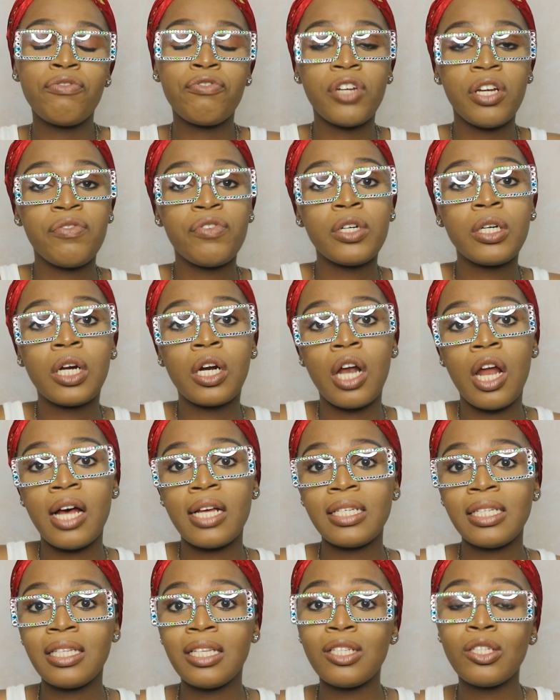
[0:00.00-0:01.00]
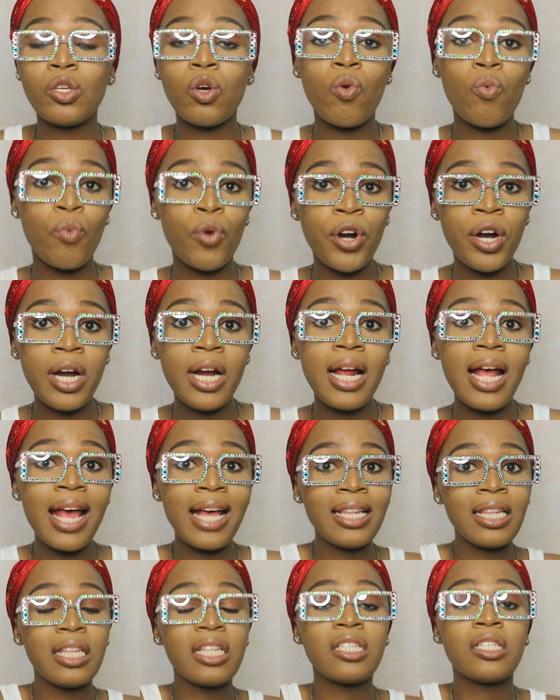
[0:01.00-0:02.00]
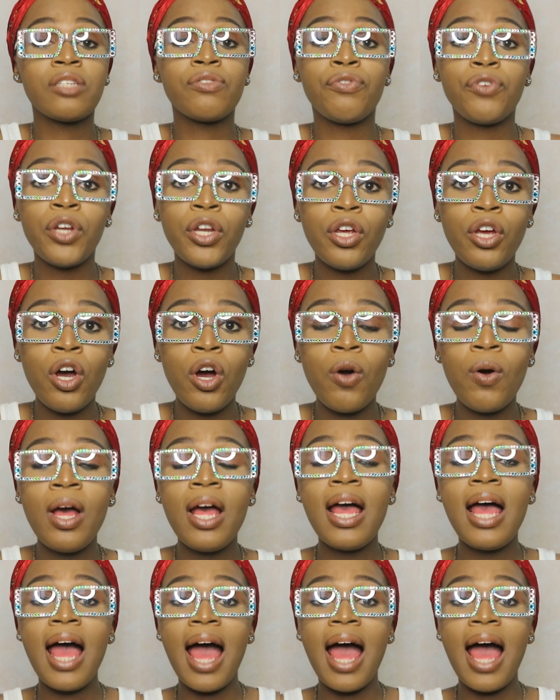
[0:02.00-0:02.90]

favorite glasses were in this video,